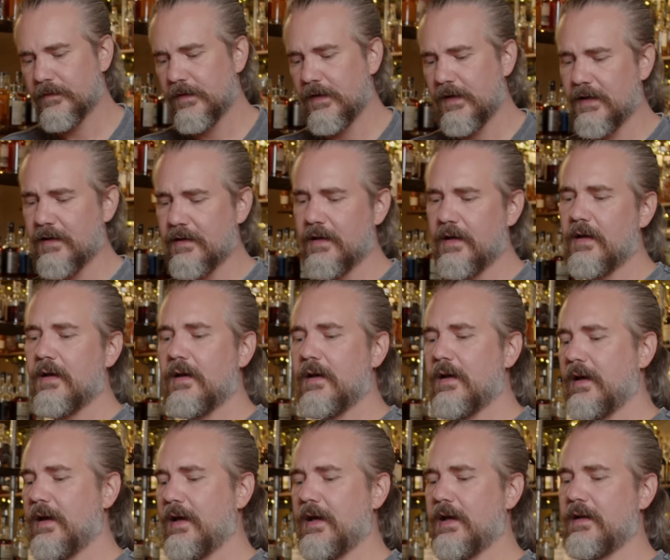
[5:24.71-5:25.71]
Yeah,
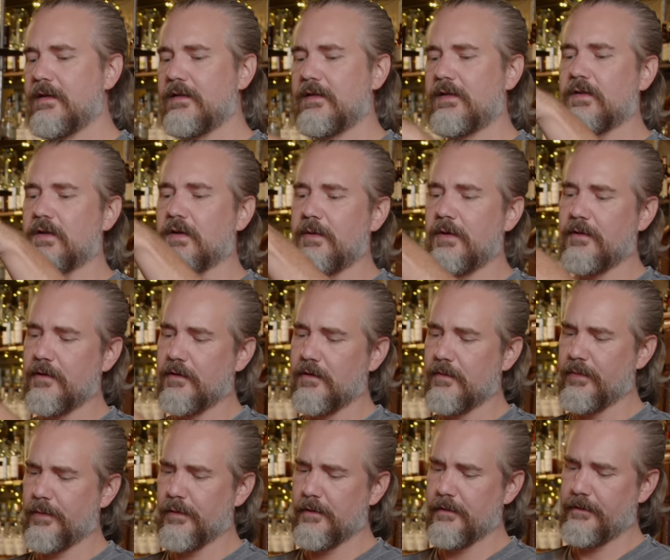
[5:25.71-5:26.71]
and this is going to be lower
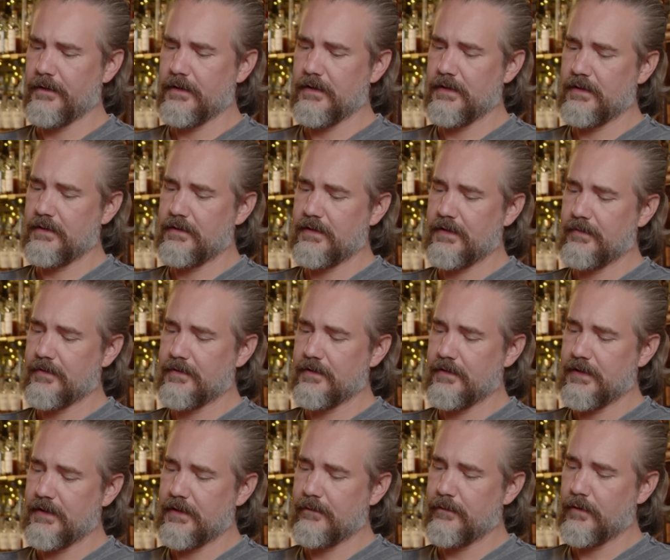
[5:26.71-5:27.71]
proof than I typically
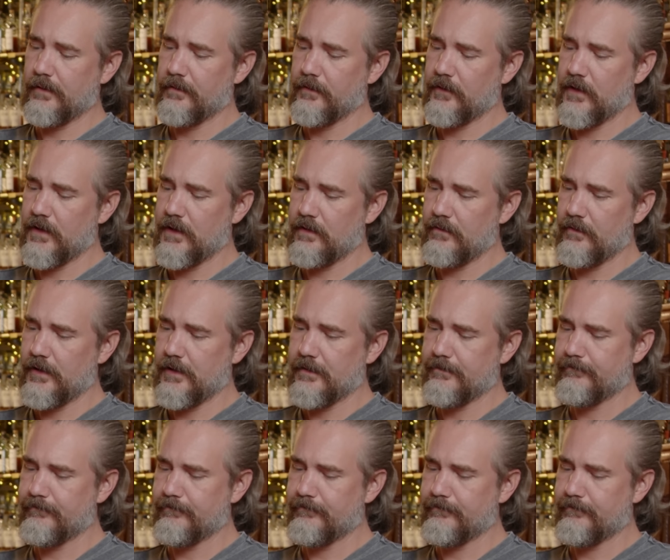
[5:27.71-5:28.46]
like, 40%. Yep.